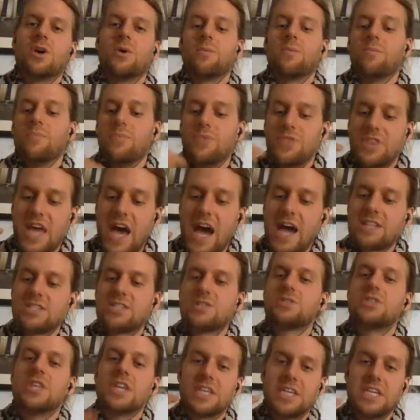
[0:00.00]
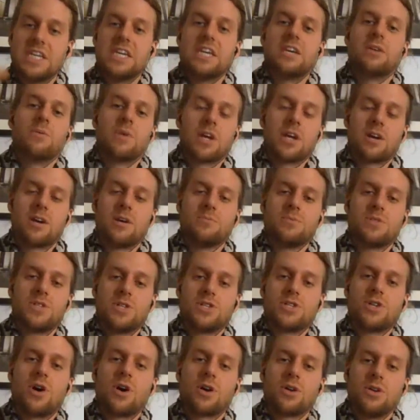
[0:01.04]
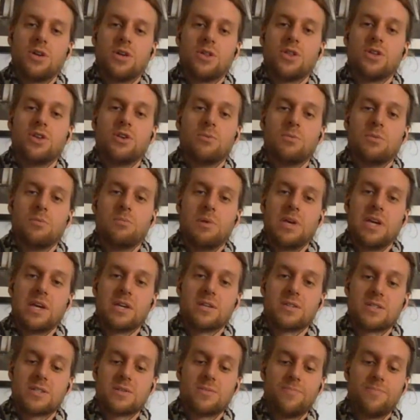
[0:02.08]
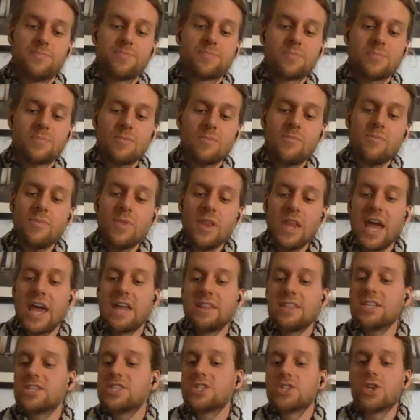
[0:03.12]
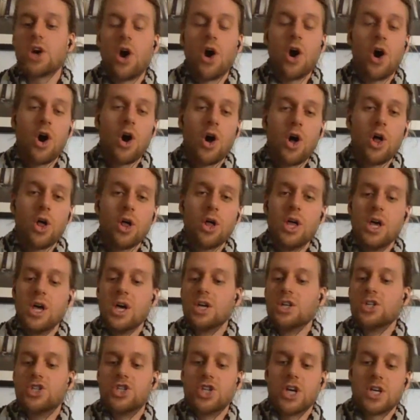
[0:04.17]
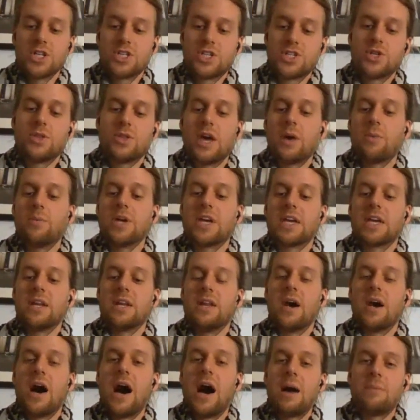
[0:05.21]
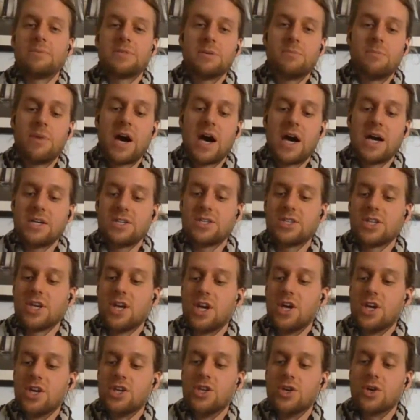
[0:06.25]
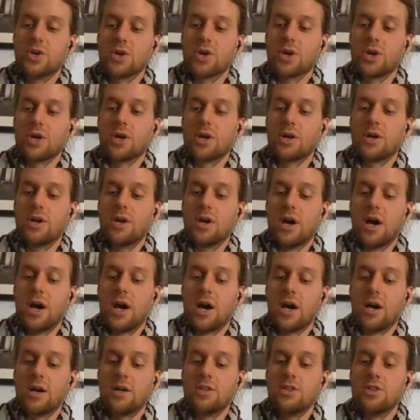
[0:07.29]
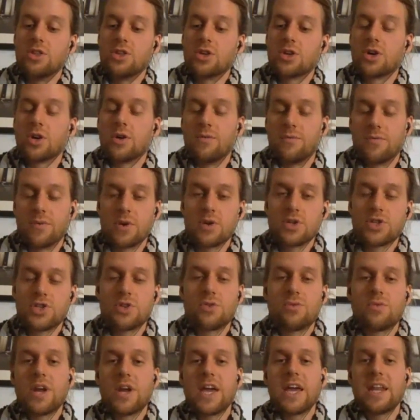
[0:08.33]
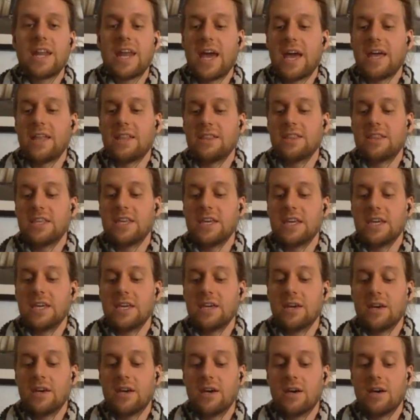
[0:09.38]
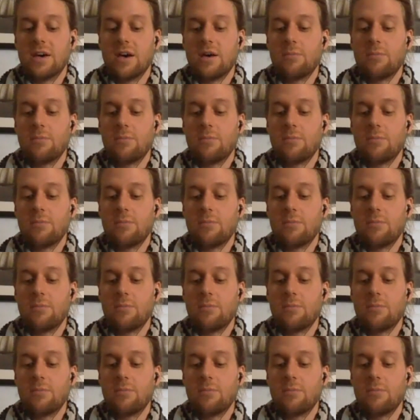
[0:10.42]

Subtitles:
So that's the key when it comes to talking to the human beings. And this is all just so that we can optimize your conversion rate and the